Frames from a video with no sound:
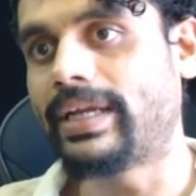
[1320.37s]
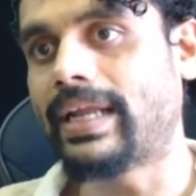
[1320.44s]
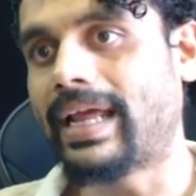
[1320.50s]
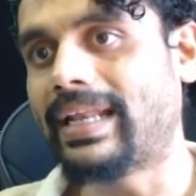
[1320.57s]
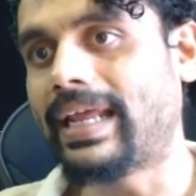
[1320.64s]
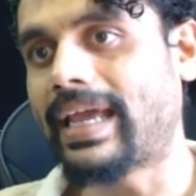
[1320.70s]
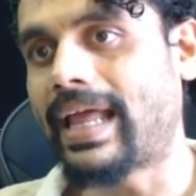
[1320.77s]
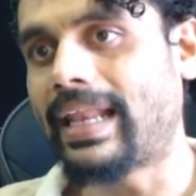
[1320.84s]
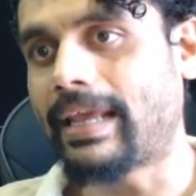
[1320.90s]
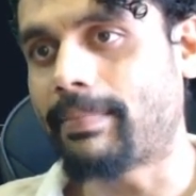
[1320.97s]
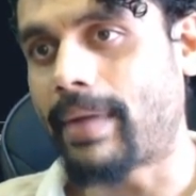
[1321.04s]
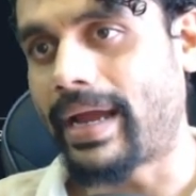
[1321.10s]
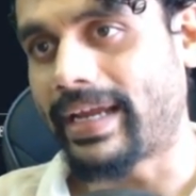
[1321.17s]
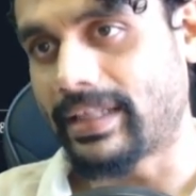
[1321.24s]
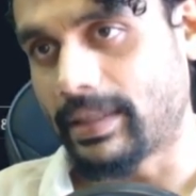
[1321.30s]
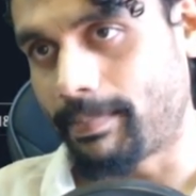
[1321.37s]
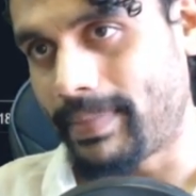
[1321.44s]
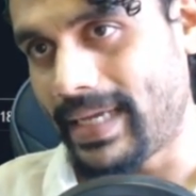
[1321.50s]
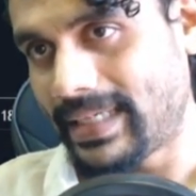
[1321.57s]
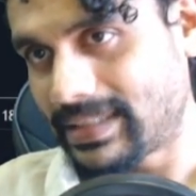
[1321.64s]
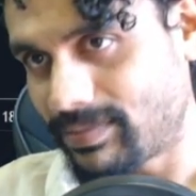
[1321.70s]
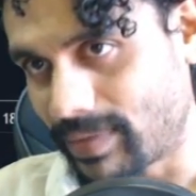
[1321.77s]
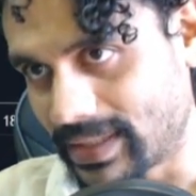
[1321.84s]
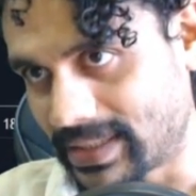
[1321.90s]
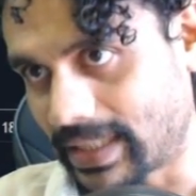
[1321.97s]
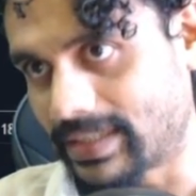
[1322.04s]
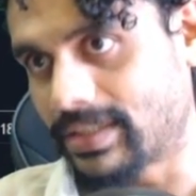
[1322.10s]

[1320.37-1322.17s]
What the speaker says: I like buying at the peaks when it starts